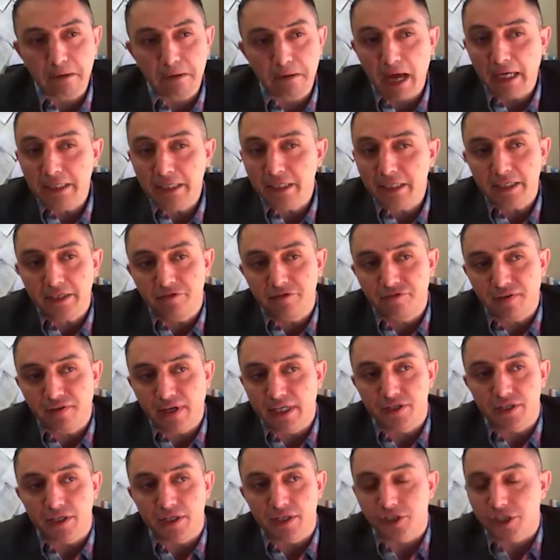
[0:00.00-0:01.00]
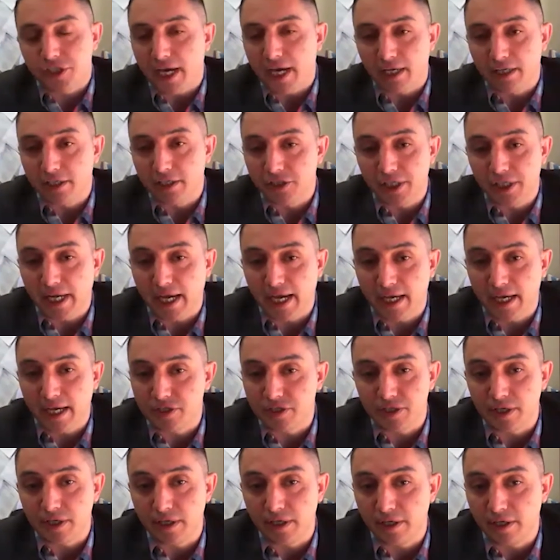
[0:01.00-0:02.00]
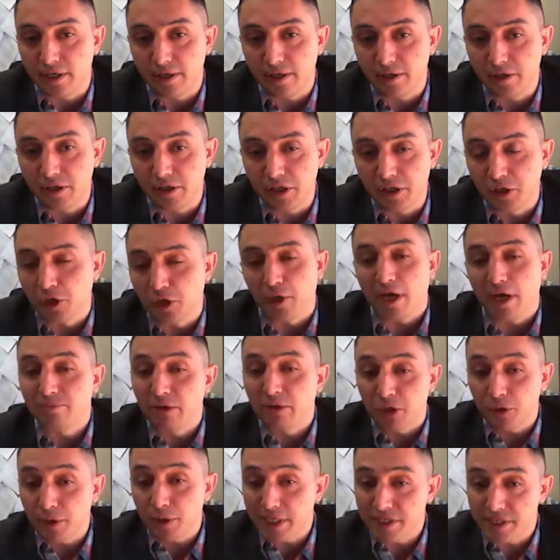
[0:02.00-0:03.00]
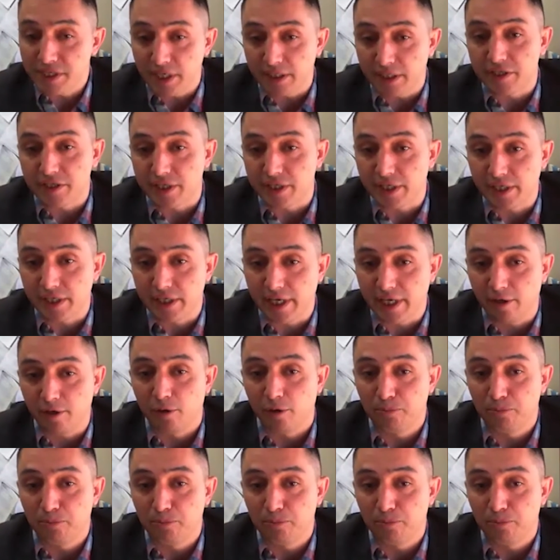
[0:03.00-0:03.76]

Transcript: I didn't face a challenge as I'm a US citizen now,